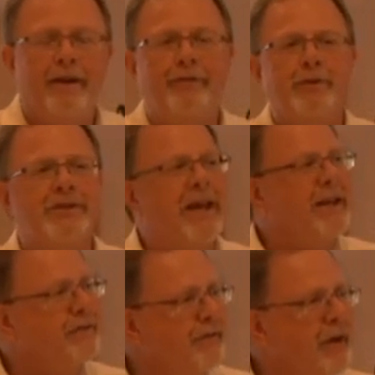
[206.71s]
if you say
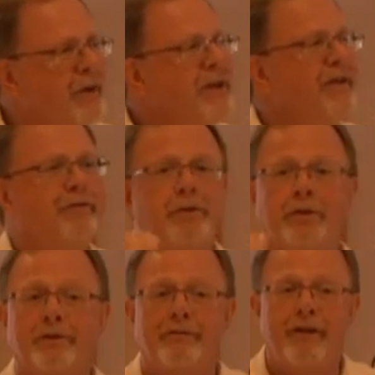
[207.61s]
it's very
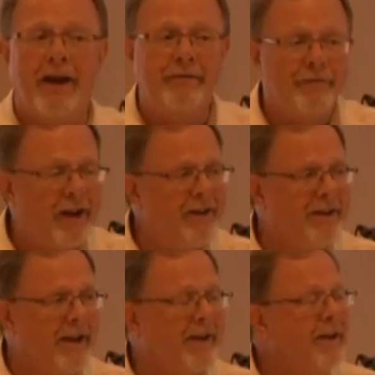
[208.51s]
difficult to find
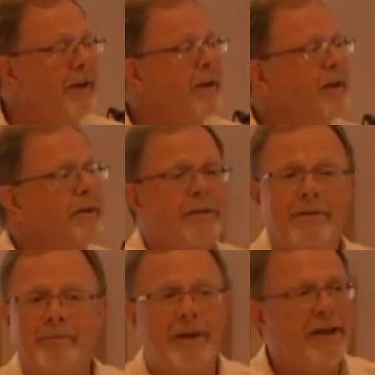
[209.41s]
funding
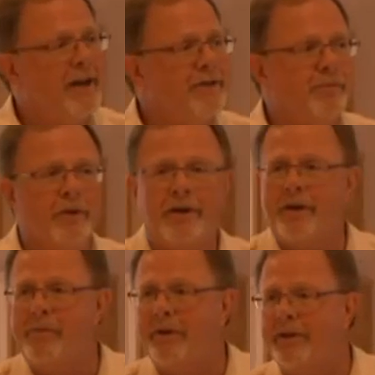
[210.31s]
because we're a
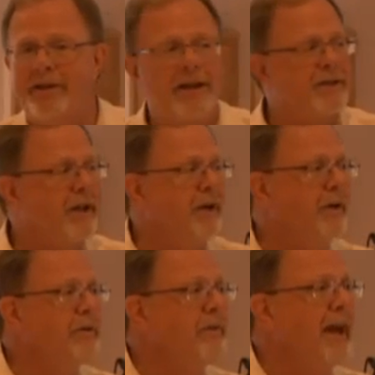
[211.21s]
community, as I
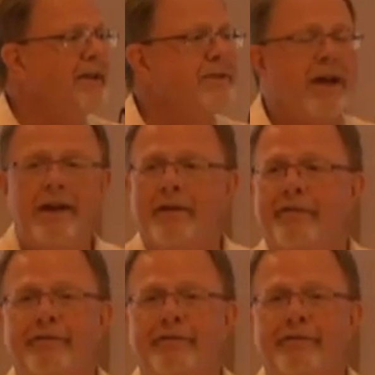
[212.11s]
heard last night, of